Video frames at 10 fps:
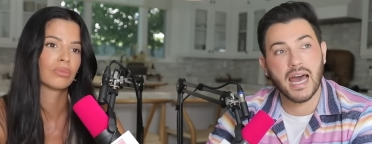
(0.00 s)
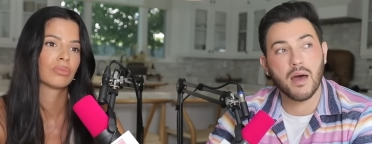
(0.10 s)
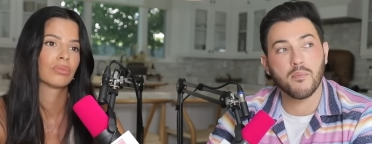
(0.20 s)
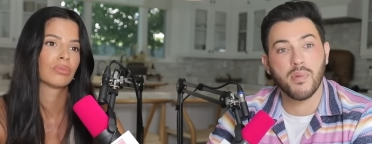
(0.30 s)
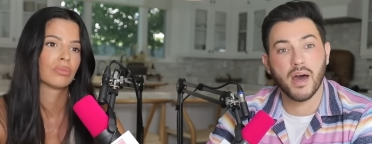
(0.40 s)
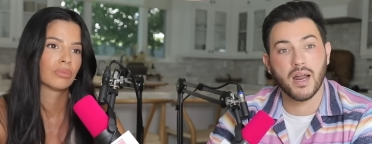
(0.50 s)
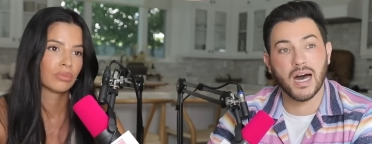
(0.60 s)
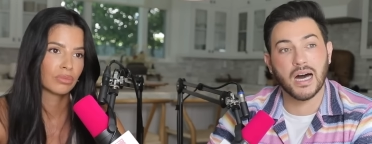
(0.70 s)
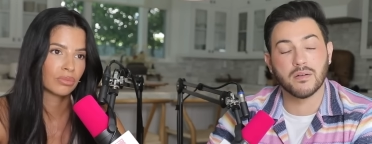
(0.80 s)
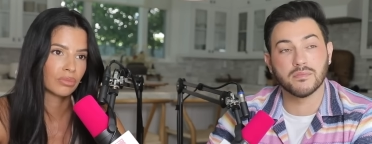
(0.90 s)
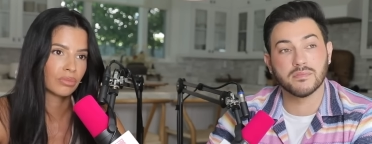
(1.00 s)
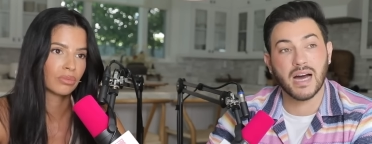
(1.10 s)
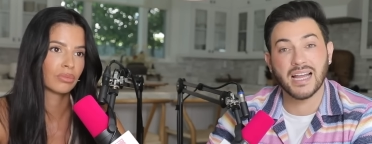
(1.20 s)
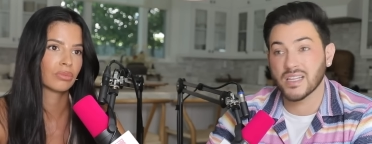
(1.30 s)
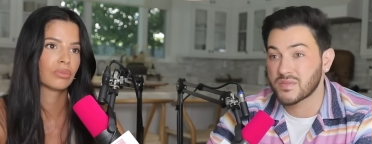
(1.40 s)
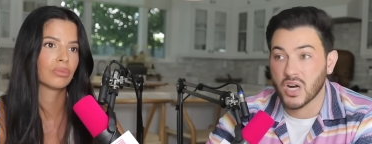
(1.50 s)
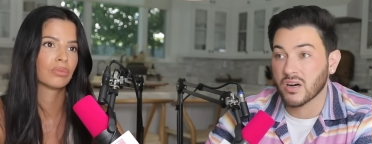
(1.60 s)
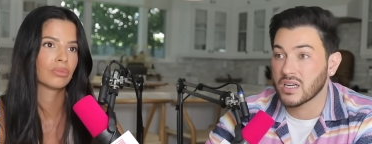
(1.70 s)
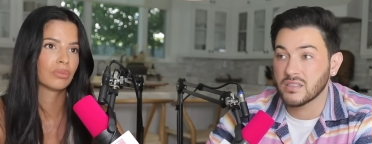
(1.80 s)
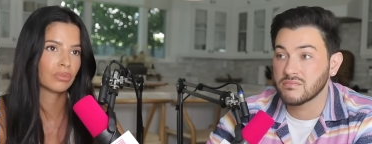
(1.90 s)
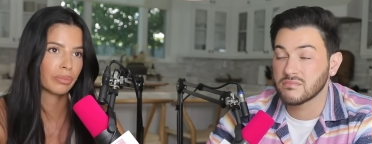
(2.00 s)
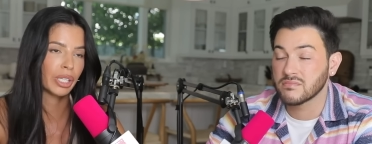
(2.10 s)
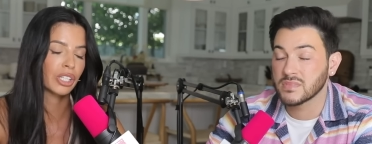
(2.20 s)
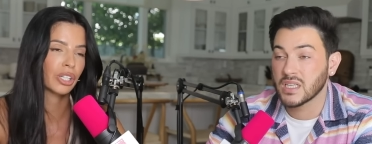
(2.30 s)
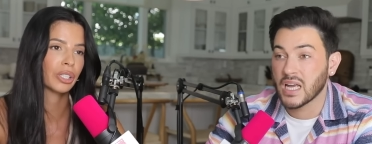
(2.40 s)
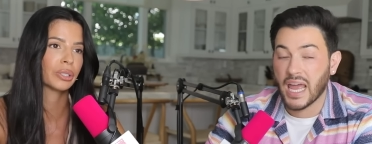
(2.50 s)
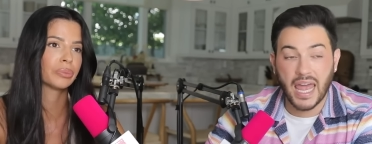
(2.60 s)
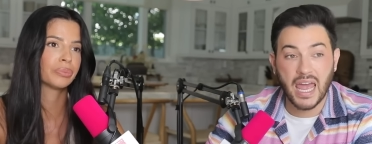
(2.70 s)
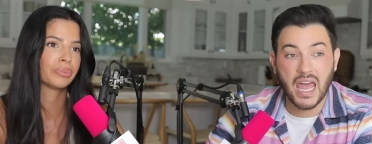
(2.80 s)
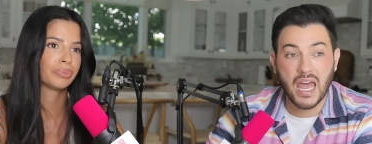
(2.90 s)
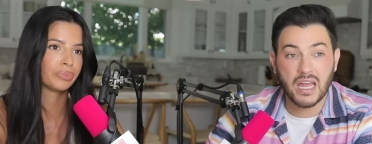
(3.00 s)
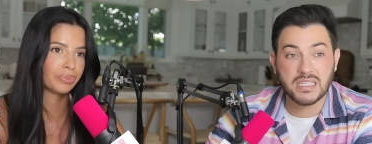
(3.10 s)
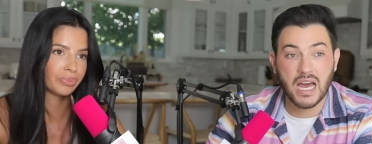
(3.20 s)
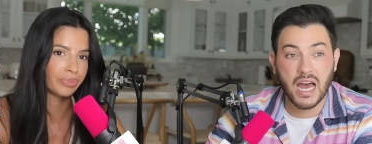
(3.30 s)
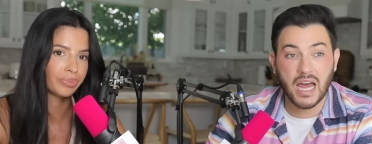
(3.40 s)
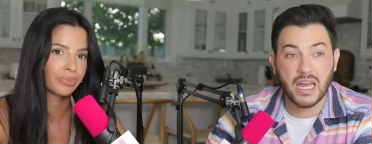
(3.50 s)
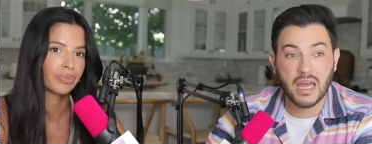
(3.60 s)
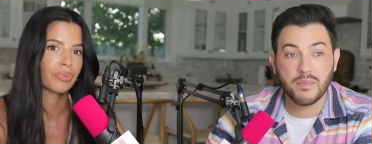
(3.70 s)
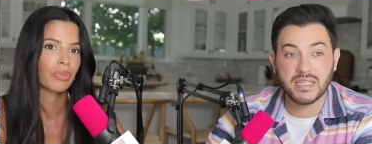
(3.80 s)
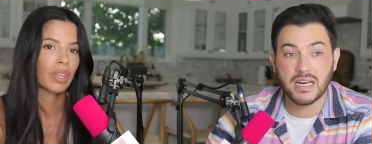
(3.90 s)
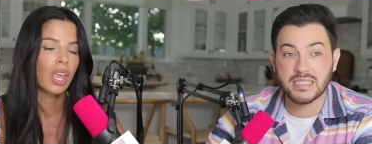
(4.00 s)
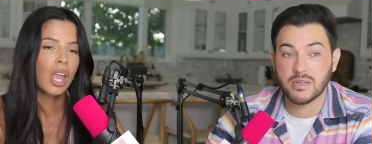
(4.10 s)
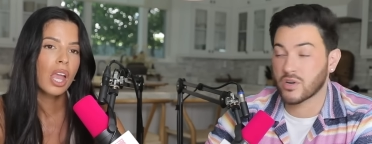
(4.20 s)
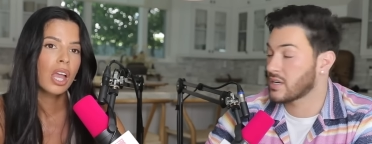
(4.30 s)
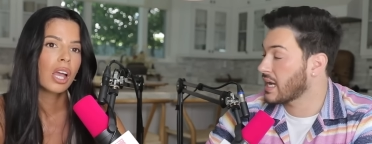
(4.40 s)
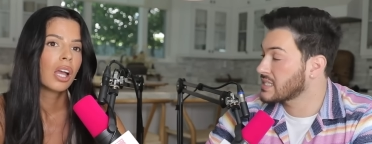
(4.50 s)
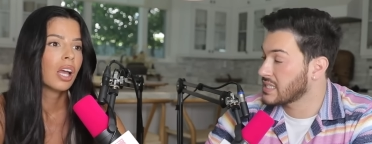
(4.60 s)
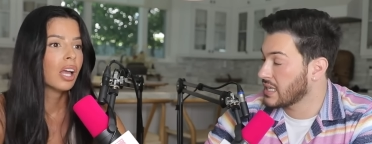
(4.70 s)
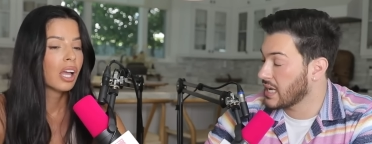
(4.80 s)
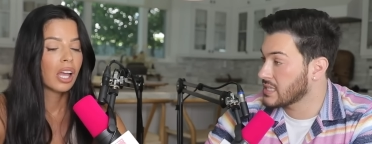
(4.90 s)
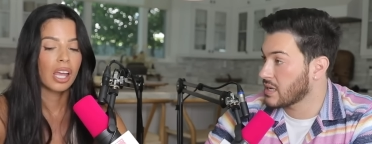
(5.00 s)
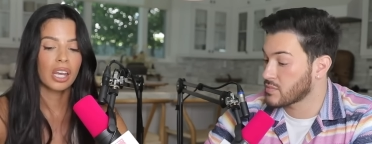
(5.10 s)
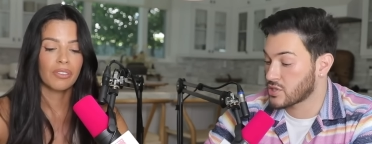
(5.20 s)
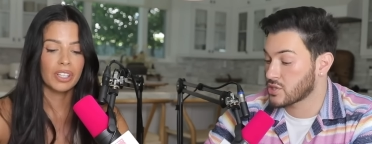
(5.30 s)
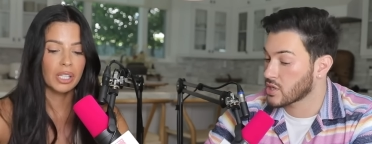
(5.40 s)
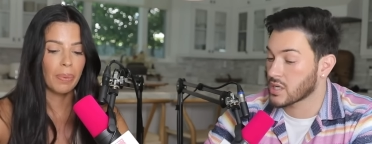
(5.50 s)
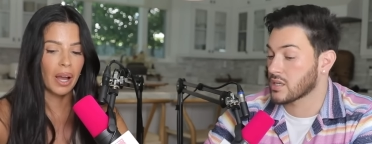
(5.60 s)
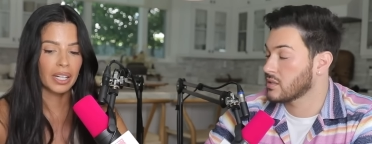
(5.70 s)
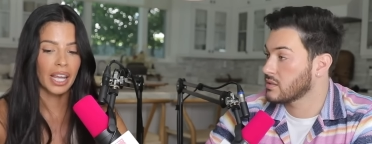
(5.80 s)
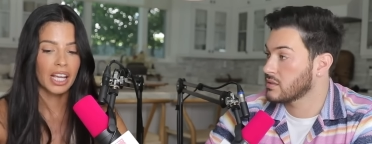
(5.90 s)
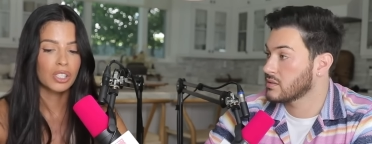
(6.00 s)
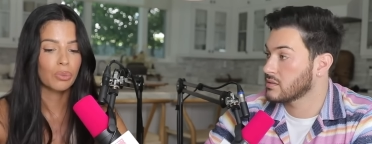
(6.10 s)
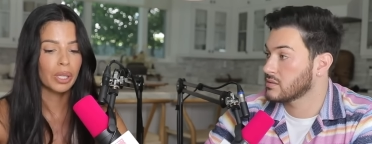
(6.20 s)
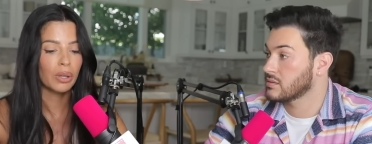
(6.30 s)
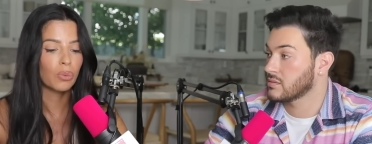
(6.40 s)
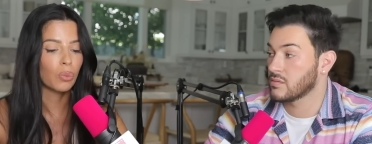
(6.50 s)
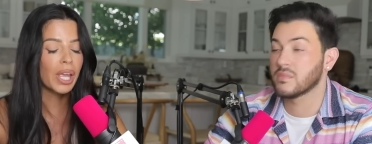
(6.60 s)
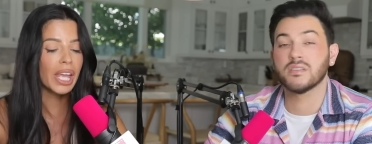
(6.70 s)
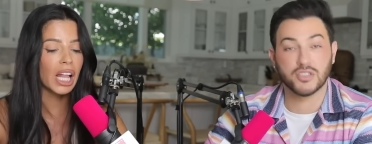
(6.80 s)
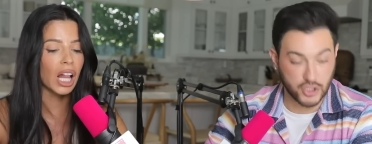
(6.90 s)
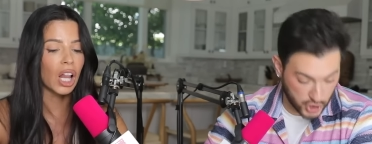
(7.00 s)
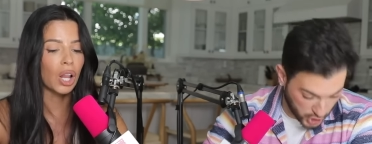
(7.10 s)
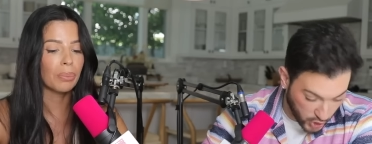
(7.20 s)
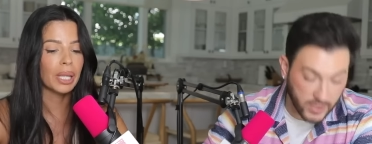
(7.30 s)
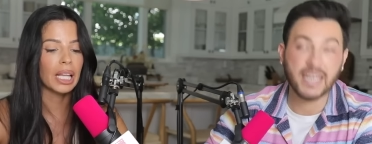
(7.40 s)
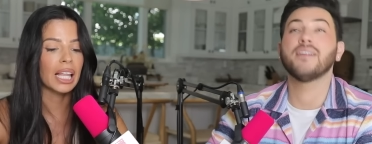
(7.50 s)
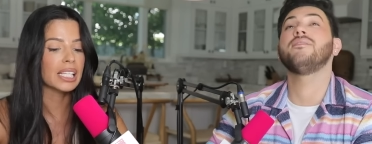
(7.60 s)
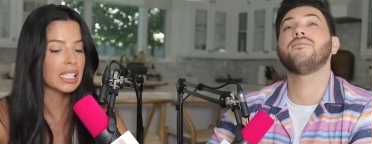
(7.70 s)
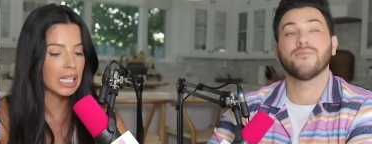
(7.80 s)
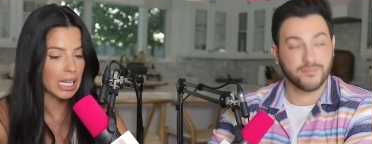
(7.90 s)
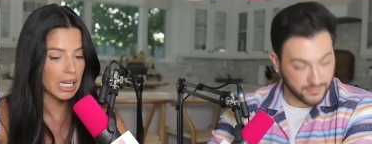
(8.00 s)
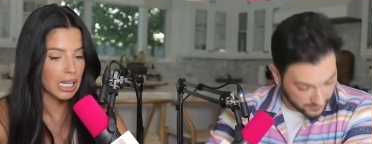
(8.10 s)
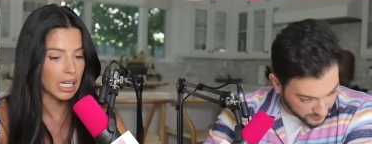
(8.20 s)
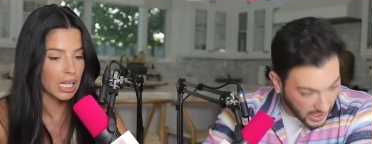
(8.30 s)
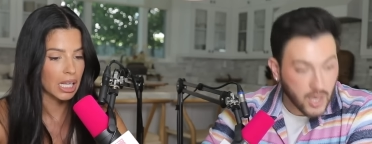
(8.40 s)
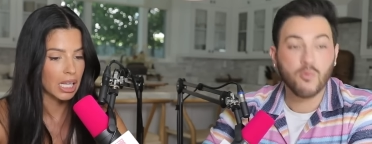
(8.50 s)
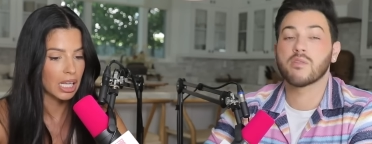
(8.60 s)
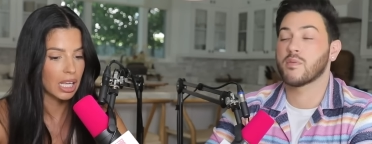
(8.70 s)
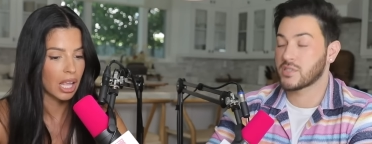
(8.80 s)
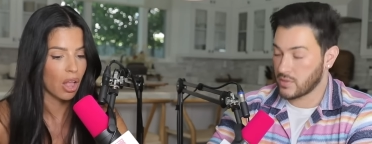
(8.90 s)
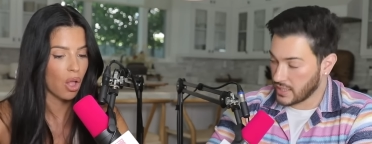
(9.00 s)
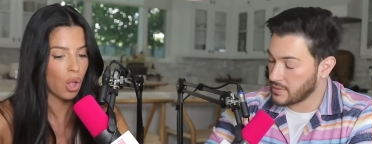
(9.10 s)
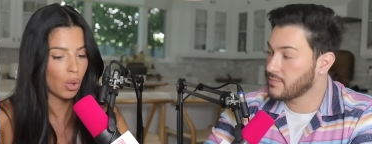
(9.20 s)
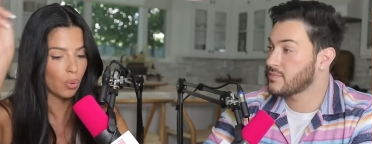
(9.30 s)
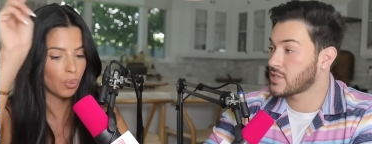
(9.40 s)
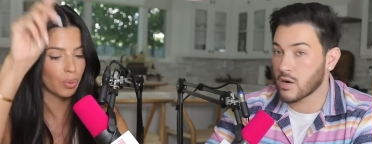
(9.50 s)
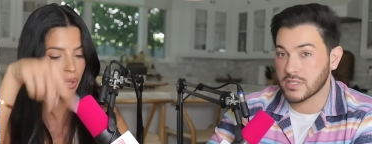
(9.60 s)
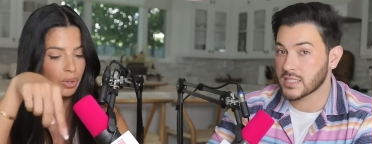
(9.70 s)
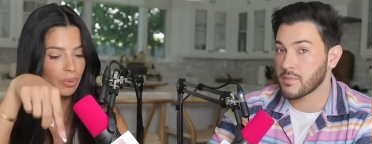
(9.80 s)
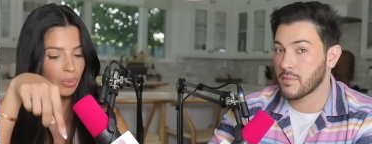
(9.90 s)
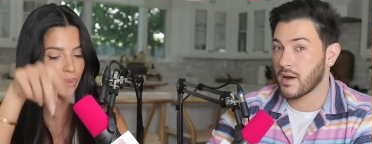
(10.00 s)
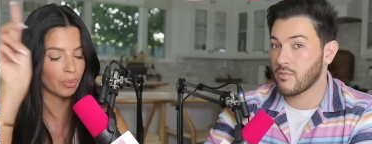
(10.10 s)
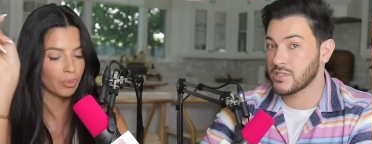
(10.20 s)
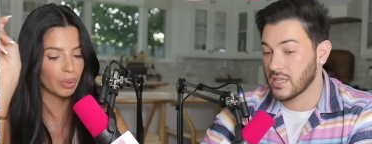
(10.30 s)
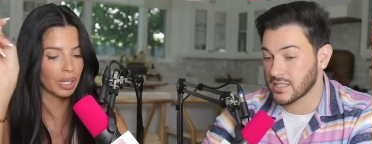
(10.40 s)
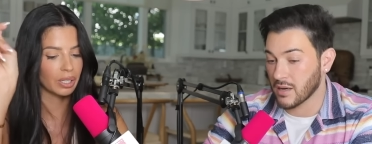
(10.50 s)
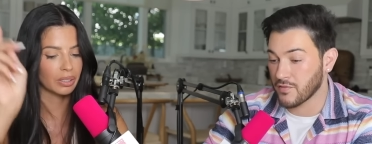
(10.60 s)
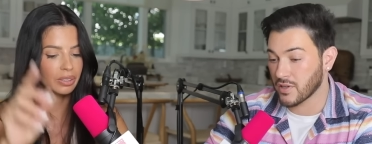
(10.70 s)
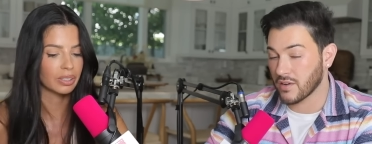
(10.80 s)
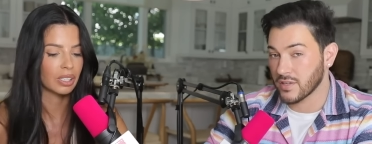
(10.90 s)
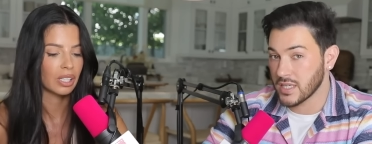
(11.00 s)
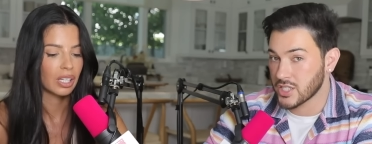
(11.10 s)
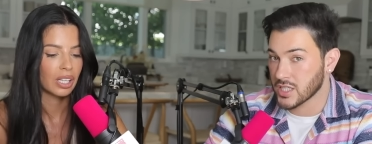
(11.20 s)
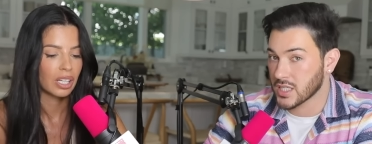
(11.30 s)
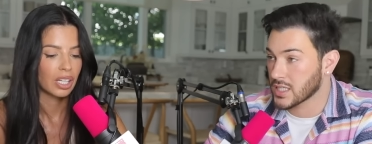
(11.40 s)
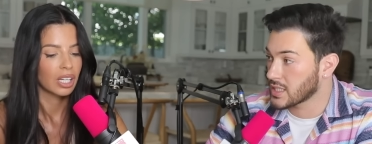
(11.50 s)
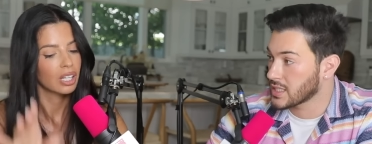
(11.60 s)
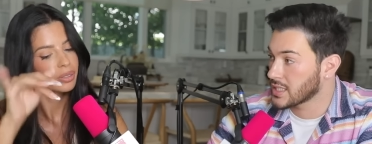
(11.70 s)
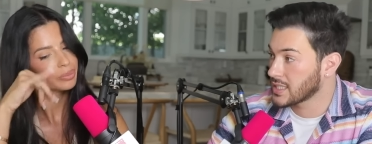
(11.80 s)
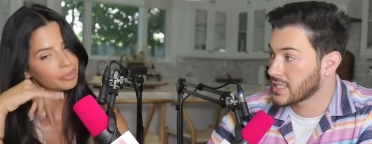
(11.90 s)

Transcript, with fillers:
Speaker 1: that. But um, I love Tara. Me too. And I am excited to see what her next thing is. I'm and if sure. it's a
Speaker 2: podcast, we will tuning be in. listening.
Speaker 1: We will be tuning in. Tara, would you like to come on? Would you like to come on fool coverage or?